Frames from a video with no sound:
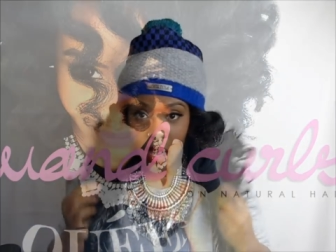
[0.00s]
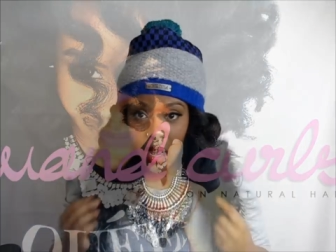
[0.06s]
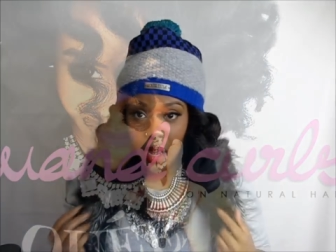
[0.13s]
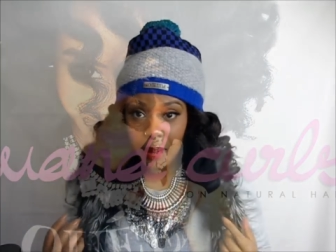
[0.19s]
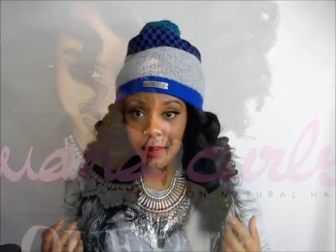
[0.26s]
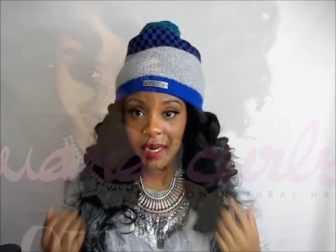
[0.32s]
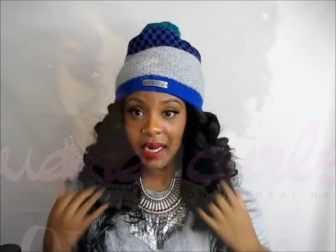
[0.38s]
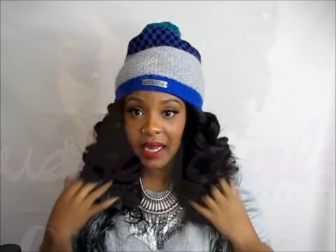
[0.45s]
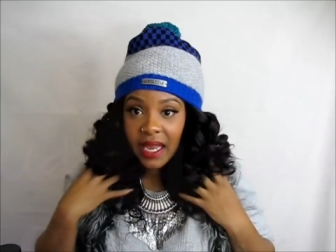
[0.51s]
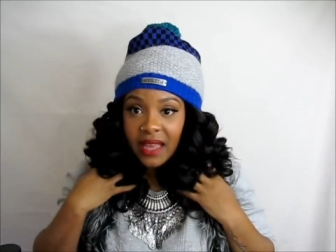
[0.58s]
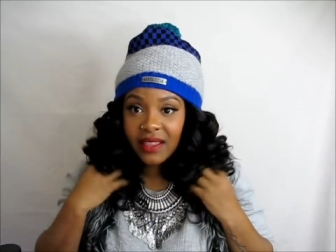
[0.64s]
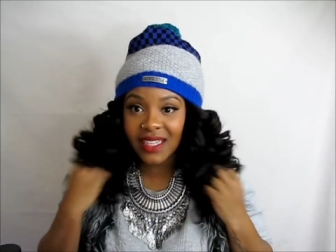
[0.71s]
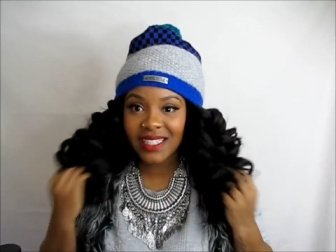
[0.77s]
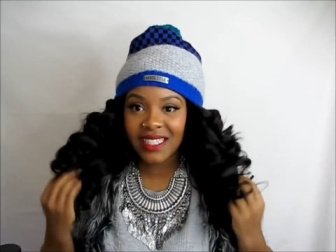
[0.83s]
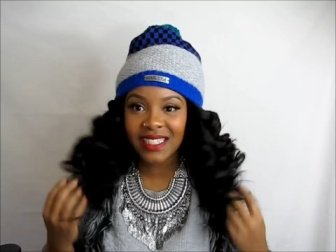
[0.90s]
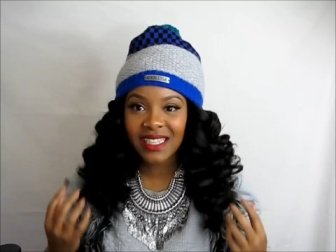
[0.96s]
Um, but again,
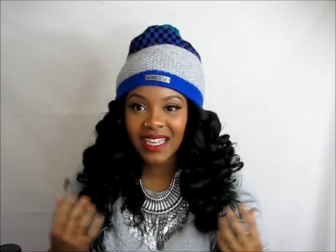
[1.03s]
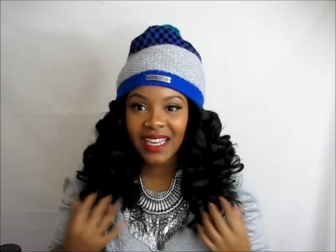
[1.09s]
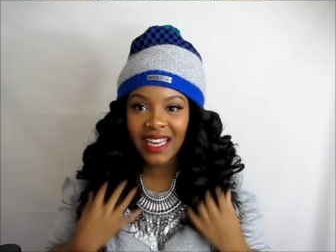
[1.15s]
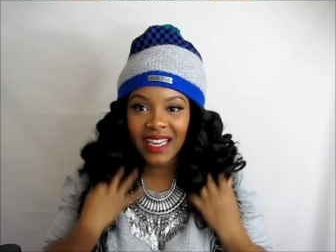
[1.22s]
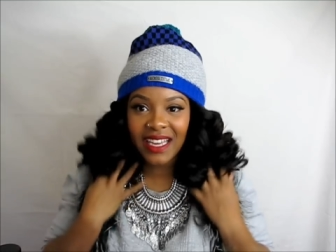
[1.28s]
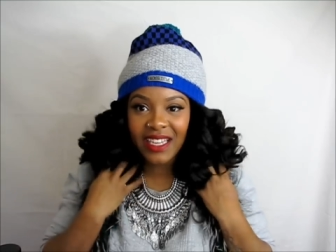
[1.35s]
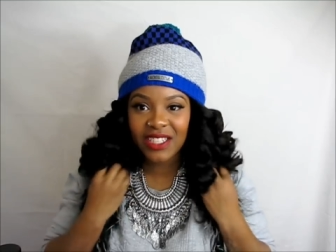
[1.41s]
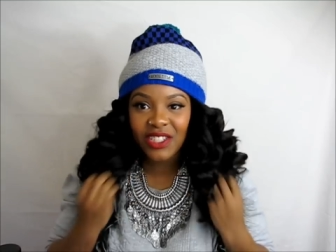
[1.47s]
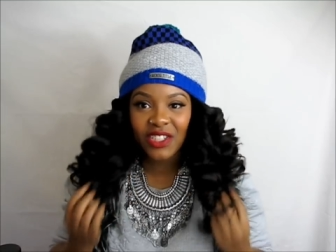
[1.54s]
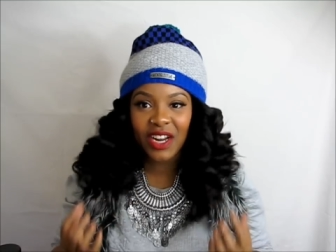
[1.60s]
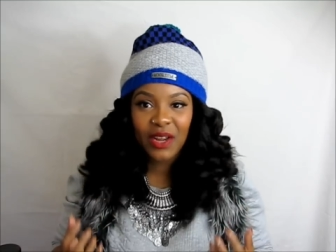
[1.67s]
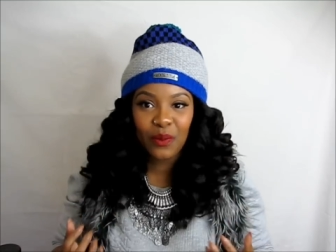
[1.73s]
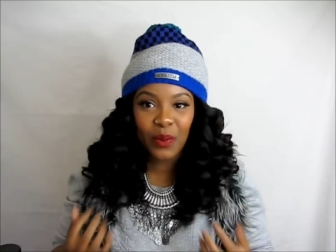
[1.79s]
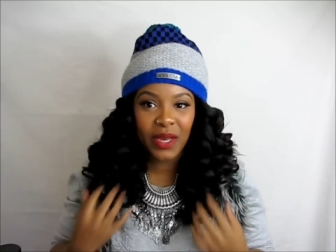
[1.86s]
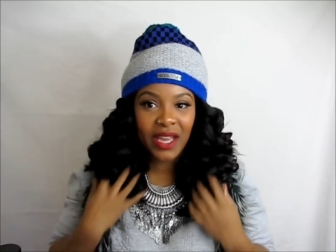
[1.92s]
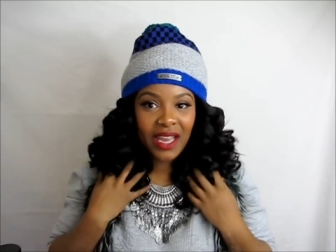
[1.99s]
this is the Kinky
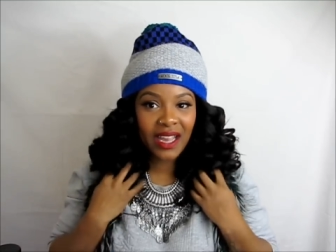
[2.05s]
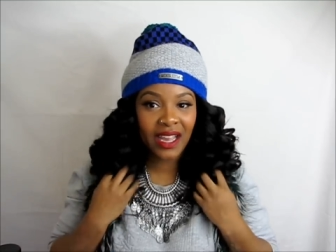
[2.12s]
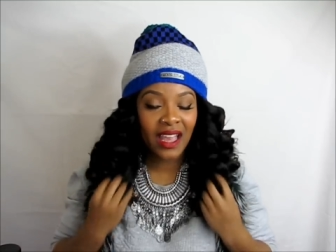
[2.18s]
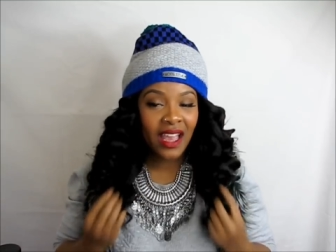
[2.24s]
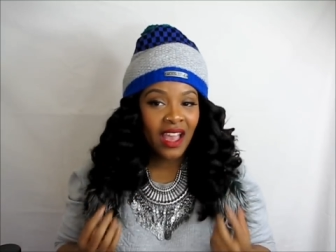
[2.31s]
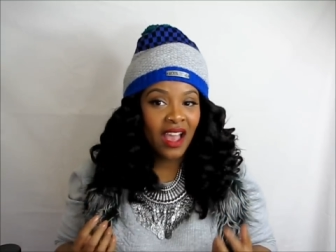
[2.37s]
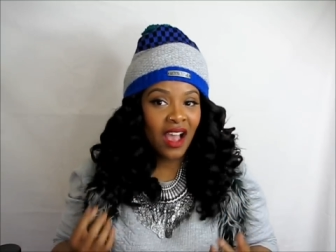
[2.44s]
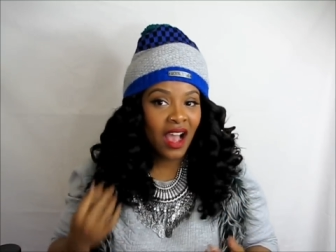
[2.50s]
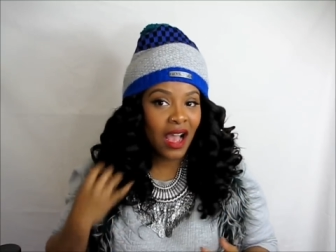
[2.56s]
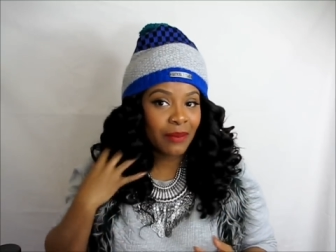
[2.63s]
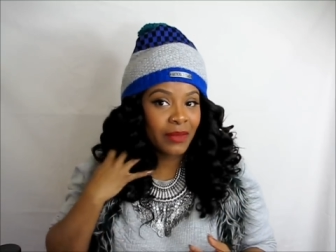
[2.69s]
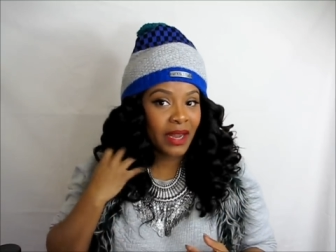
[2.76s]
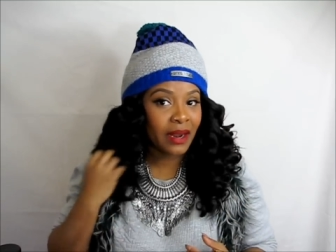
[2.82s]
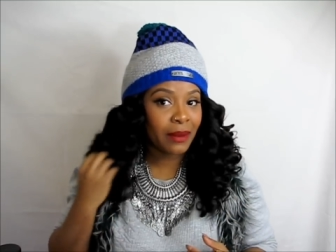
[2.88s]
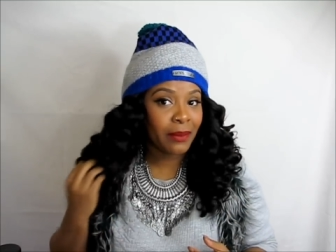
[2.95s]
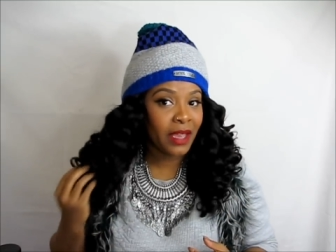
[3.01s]
Straight wig um,
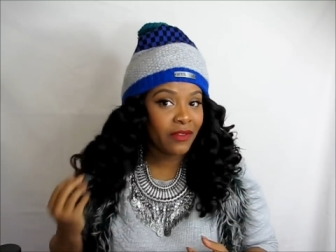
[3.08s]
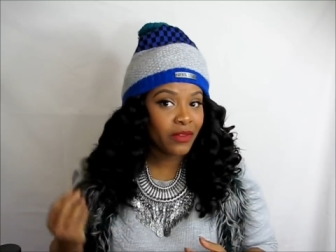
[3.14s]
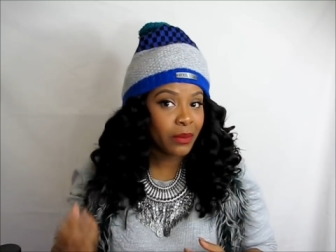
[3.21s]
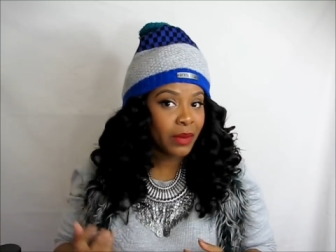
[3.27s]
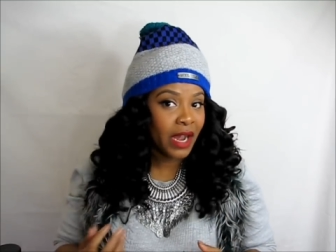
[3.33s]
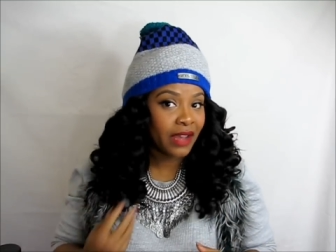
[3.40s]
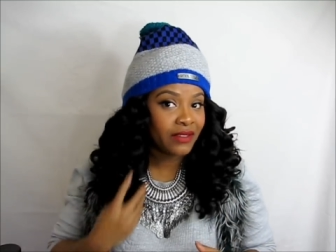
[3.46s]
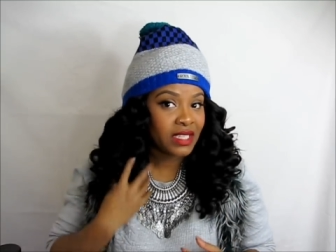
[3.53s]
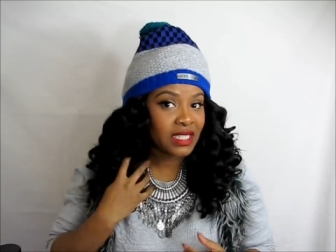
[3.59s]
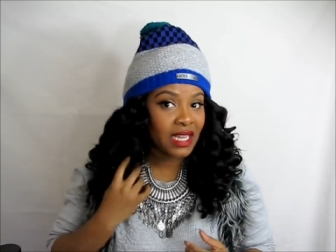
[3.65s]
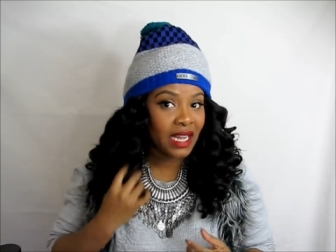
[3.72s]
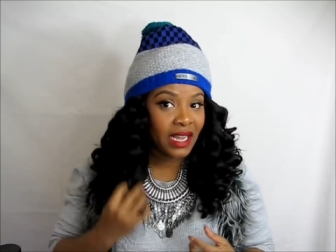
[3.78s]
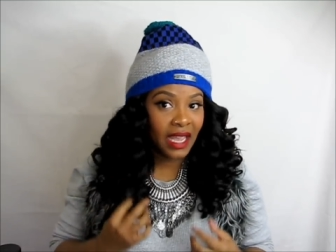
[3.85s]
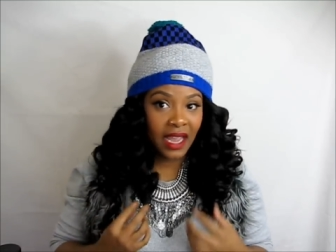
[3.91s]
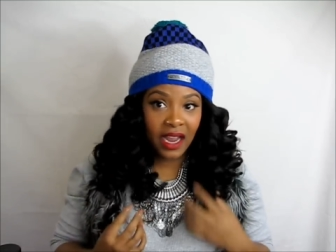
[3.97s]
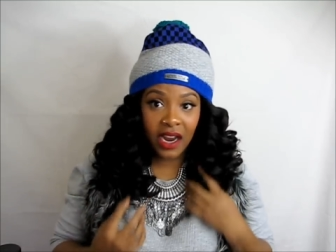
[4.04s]
that I made from Private
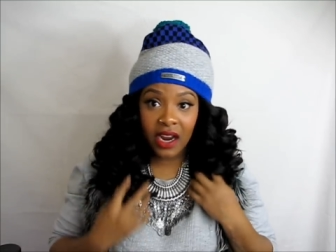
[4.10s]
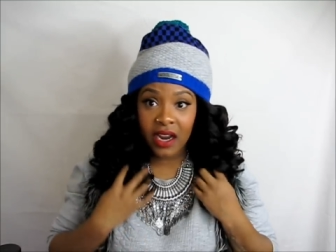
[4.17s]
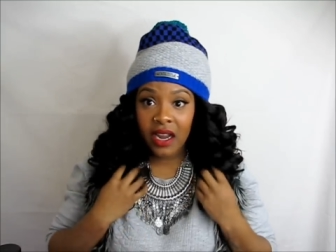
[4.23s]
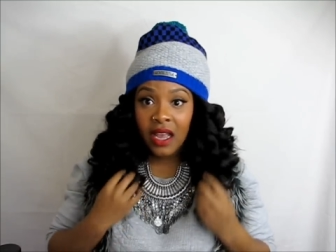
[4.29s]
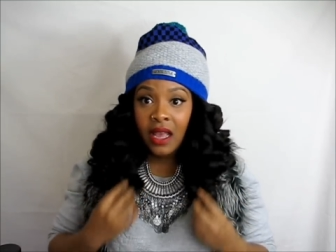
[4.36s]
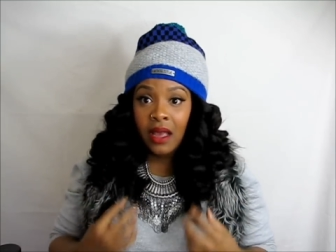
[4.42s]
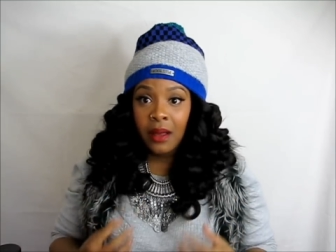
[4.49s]
Stock Hair.